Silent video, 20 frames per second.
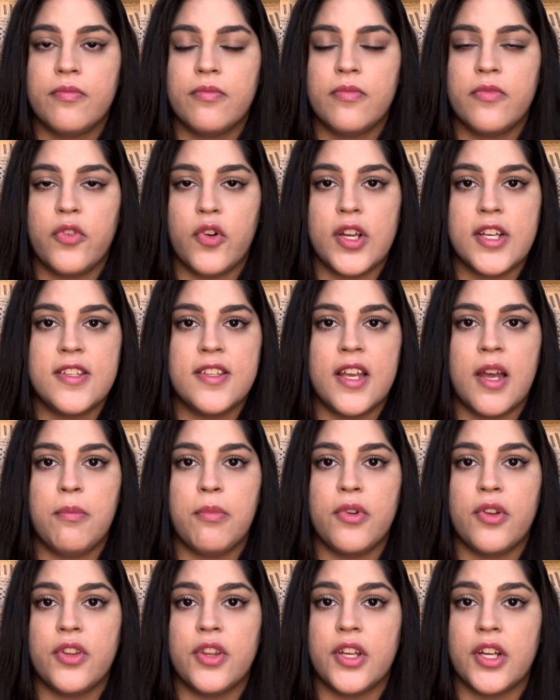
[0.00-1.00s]
For
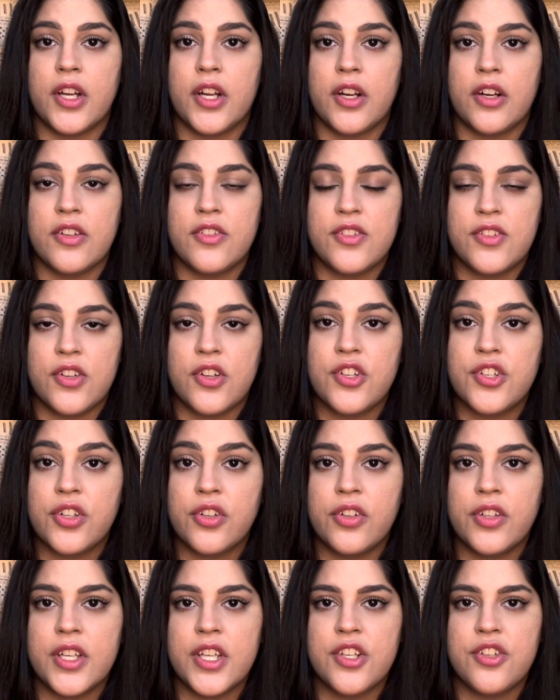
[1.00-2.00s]
example, their
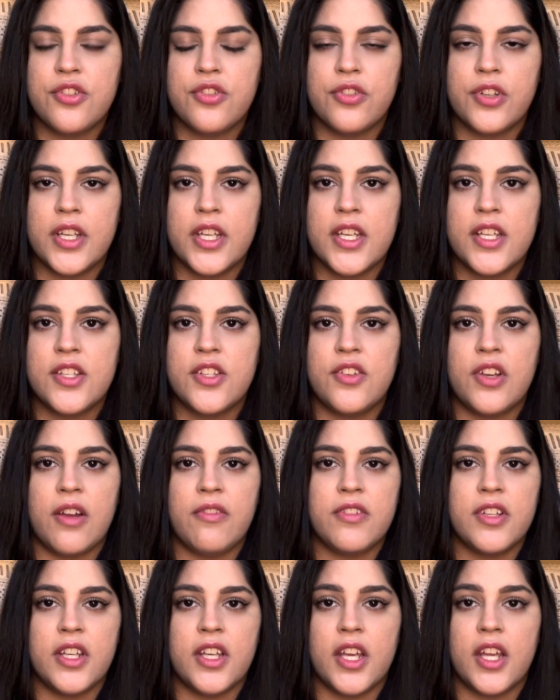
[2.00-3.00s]
surgical histories, you have
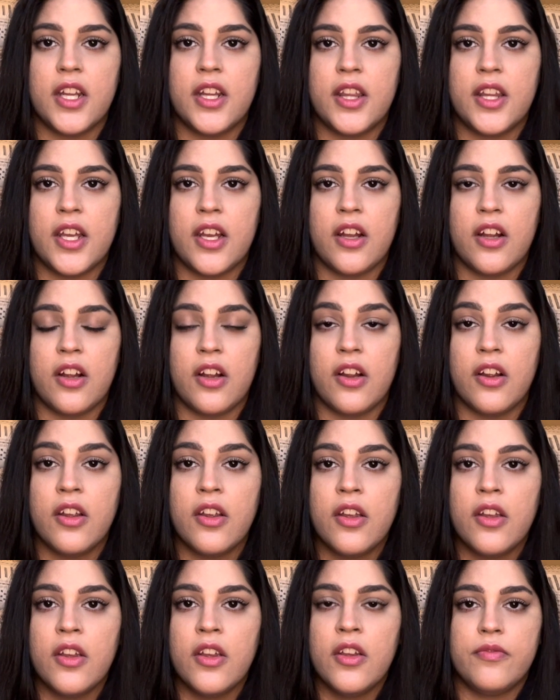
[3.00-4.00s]
to get their
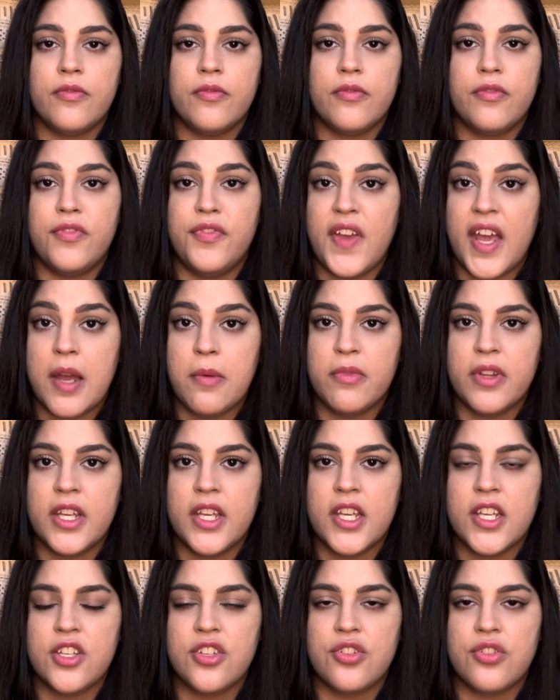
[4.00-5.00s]
family
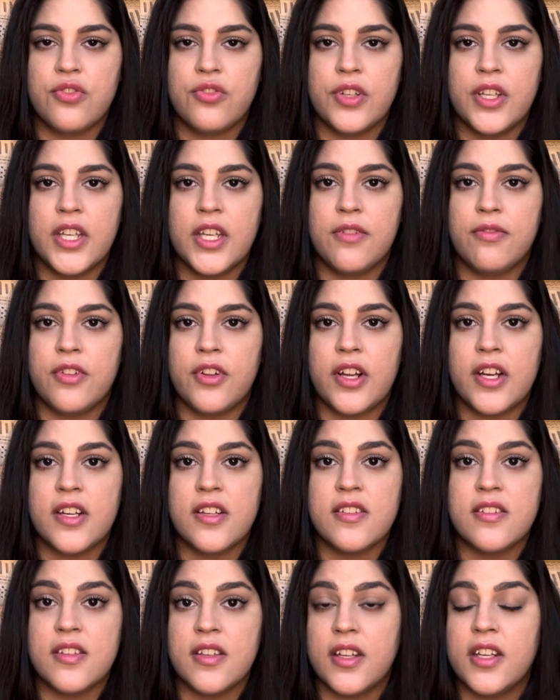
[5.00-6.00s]
history, if there are any
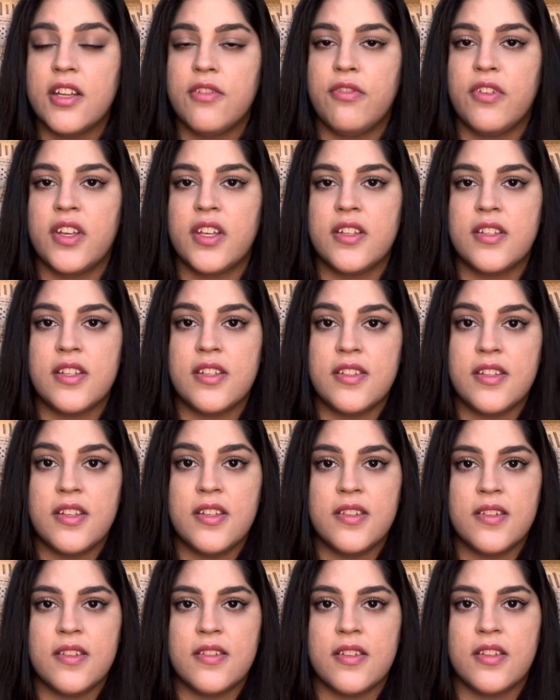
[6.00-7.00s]
significant
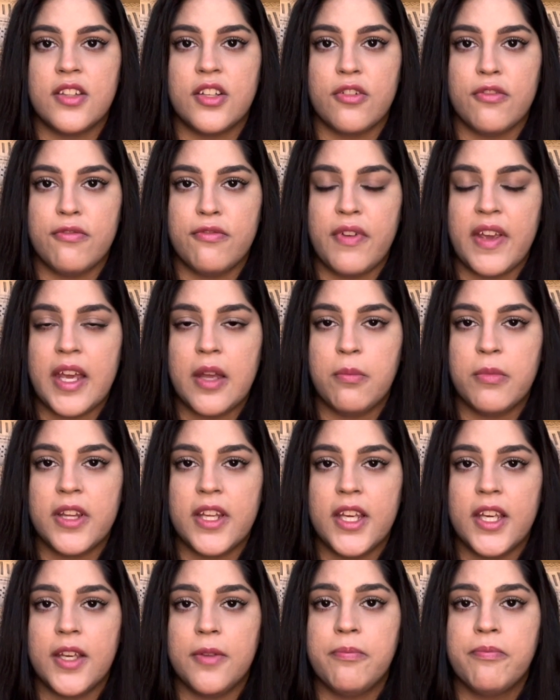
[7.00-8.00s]
diseases in their
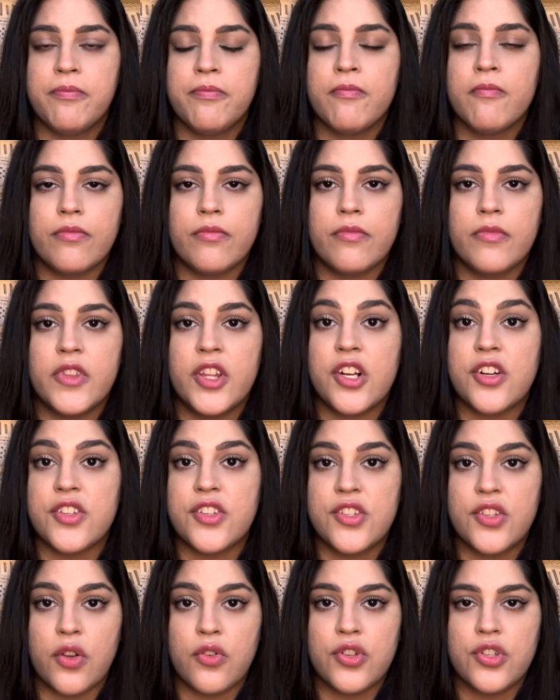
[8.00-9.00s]
family, their
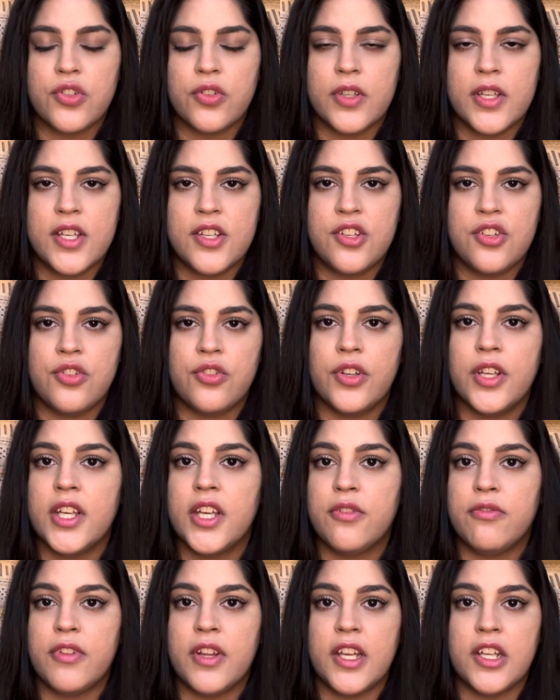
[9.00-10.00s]
social history,
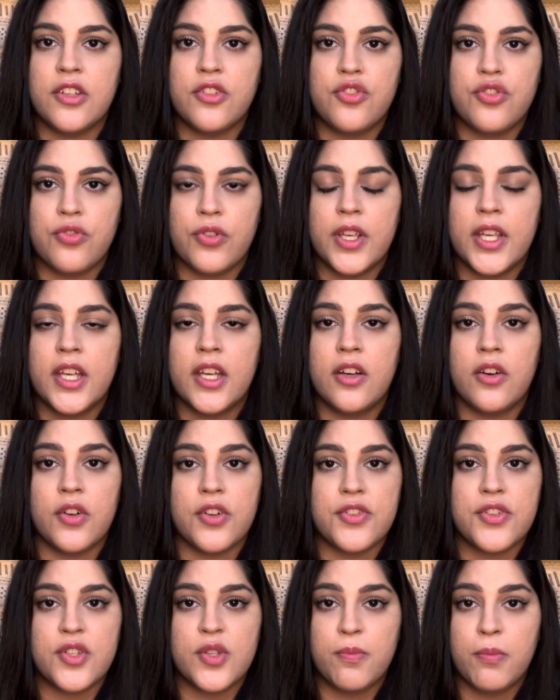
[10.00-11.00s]
if they drink or
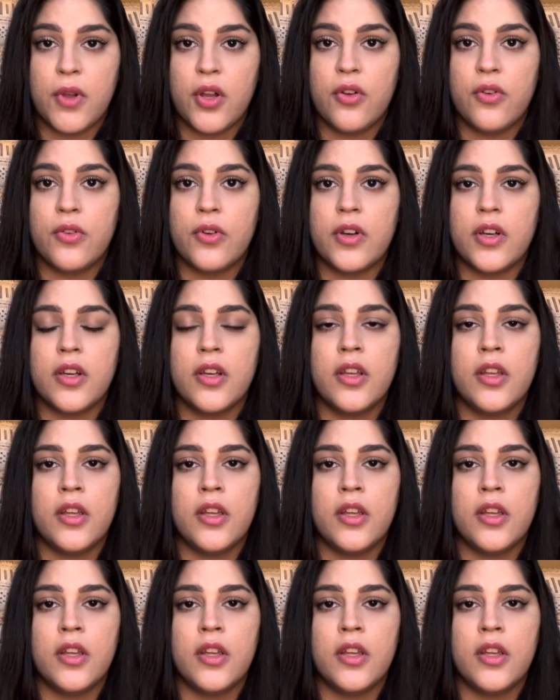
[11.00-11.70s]
smoke,